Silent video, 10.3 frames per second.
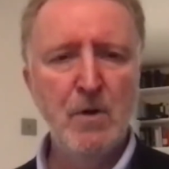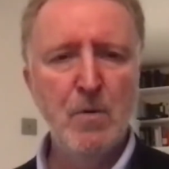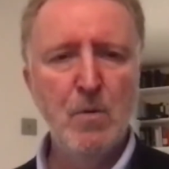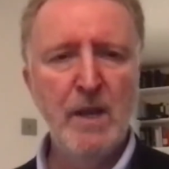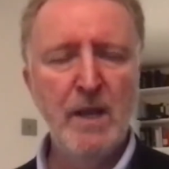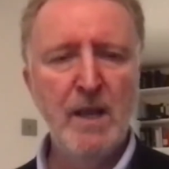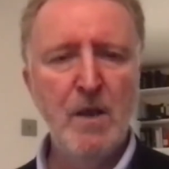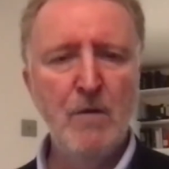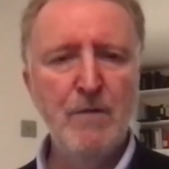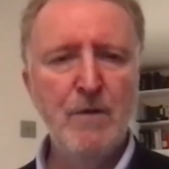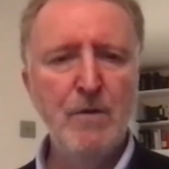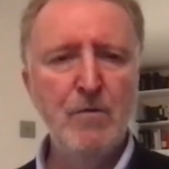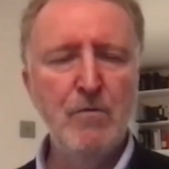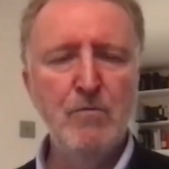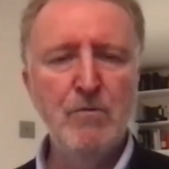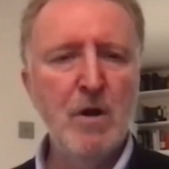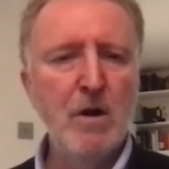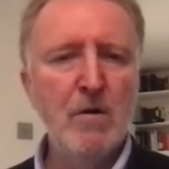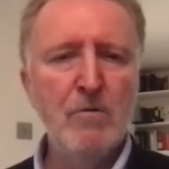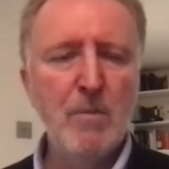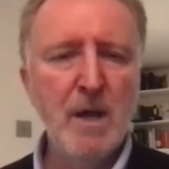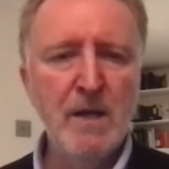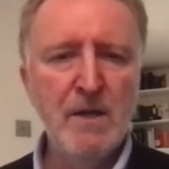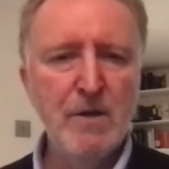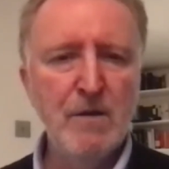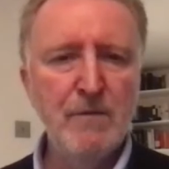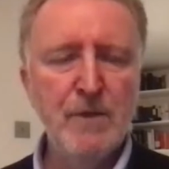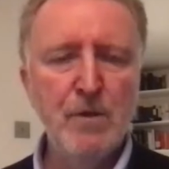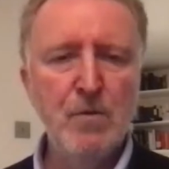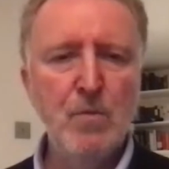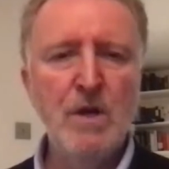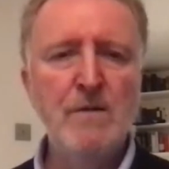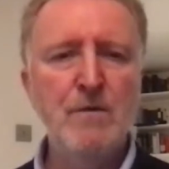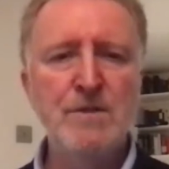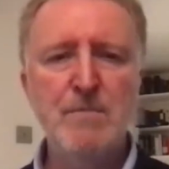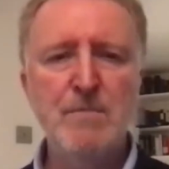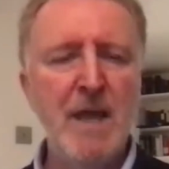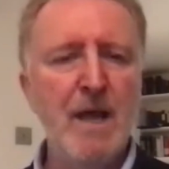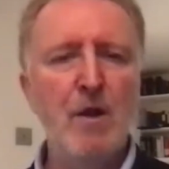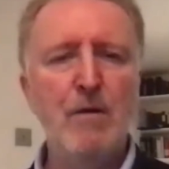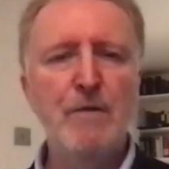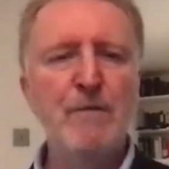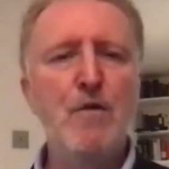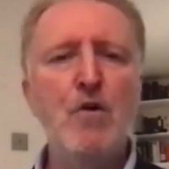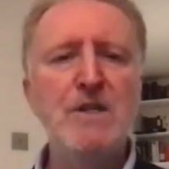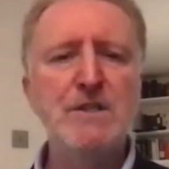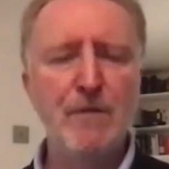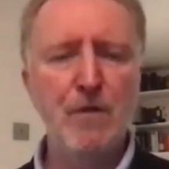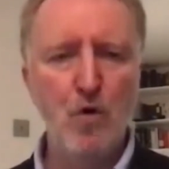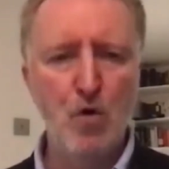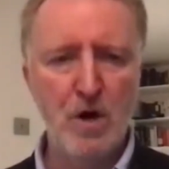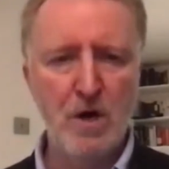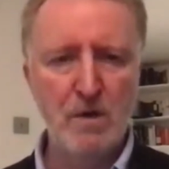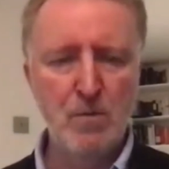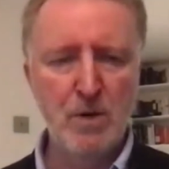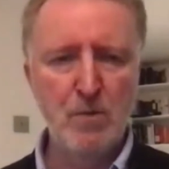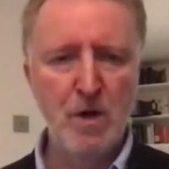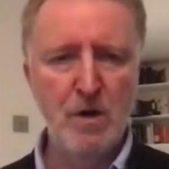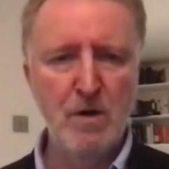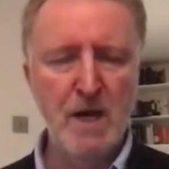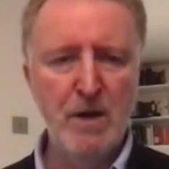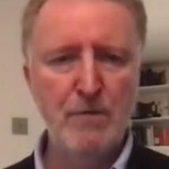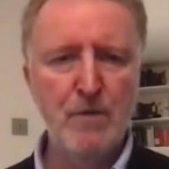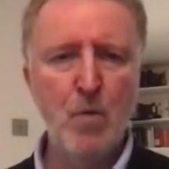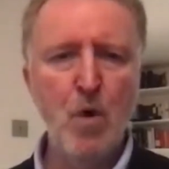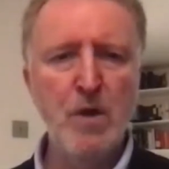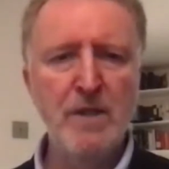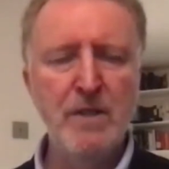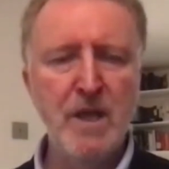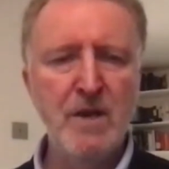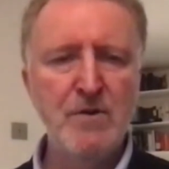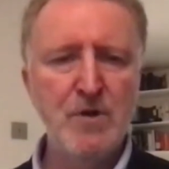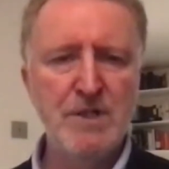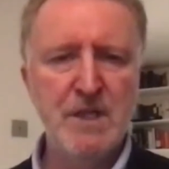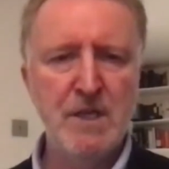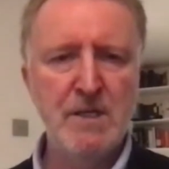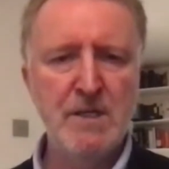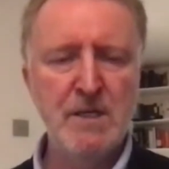We often are reminded of the wonderful smell of a forest floor when we're out for a walk in the countryside.